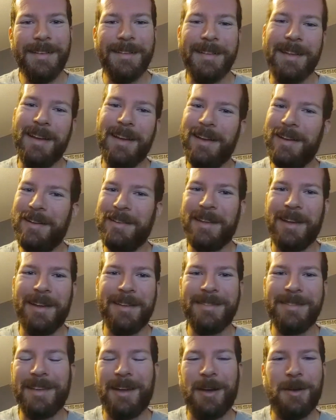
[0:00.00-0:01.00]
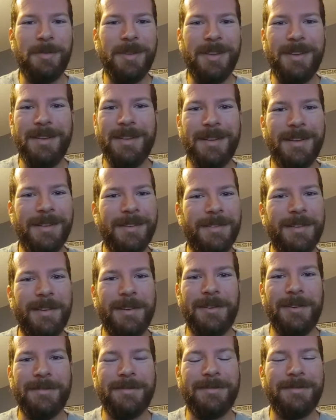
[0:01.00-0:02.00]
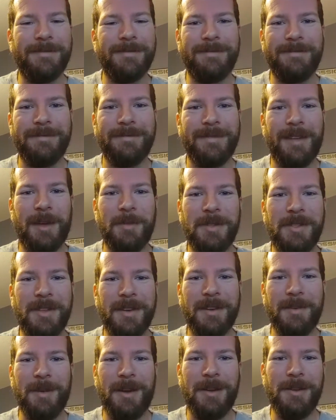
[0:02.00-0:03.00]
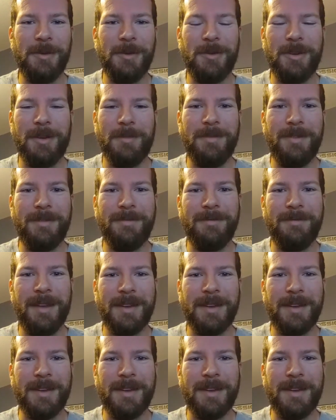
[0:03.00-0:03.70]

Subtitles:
Yeah, I'll be, I'll be thinking about you when I'm